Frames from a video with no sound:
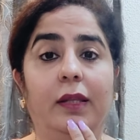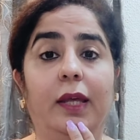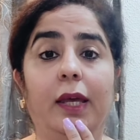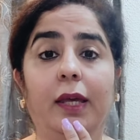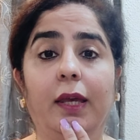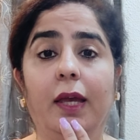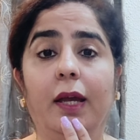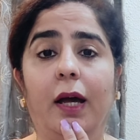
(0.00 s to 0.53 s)

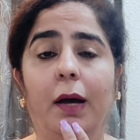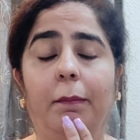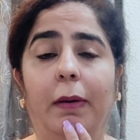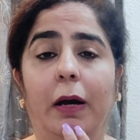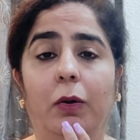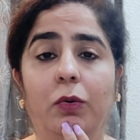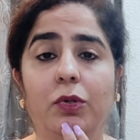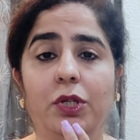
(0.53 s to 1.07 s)
thinking
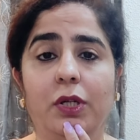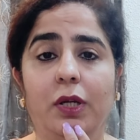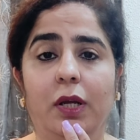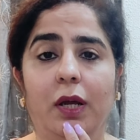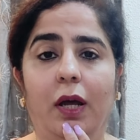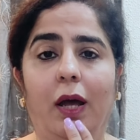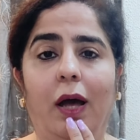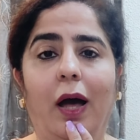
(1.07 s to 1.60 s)
about
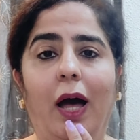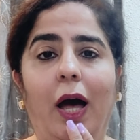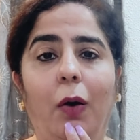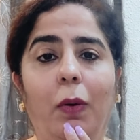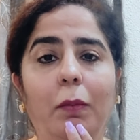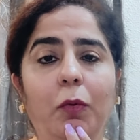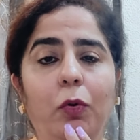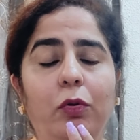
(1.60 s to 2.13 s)

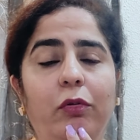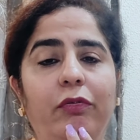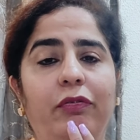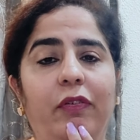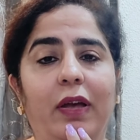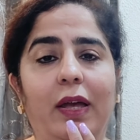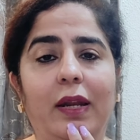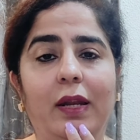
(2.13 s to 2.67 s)
how I'm going to
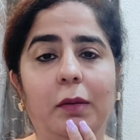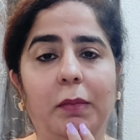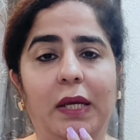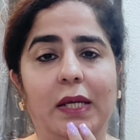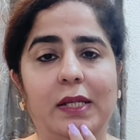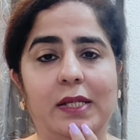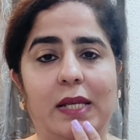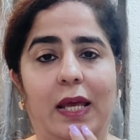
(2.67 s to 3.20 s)
fare in my
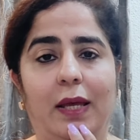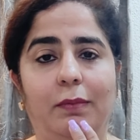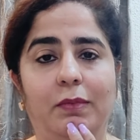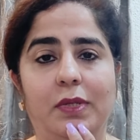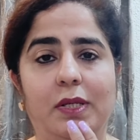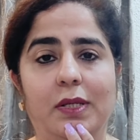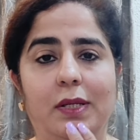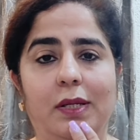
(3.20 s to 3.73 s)

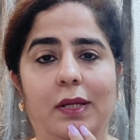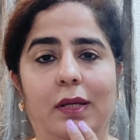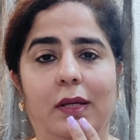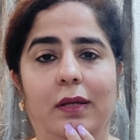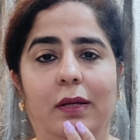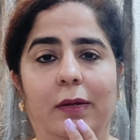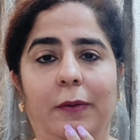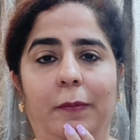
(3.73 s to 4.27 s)
exams.
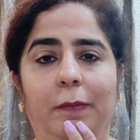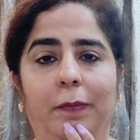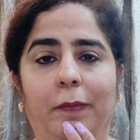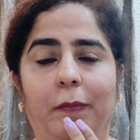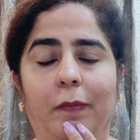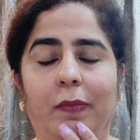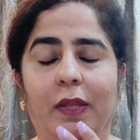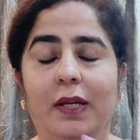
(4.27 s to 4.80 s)

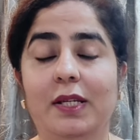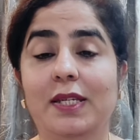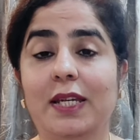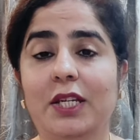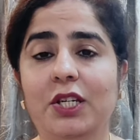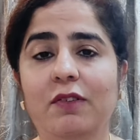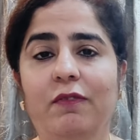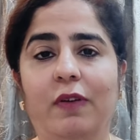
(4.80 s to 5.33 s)

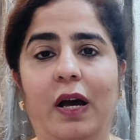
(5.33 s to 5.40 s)
Such a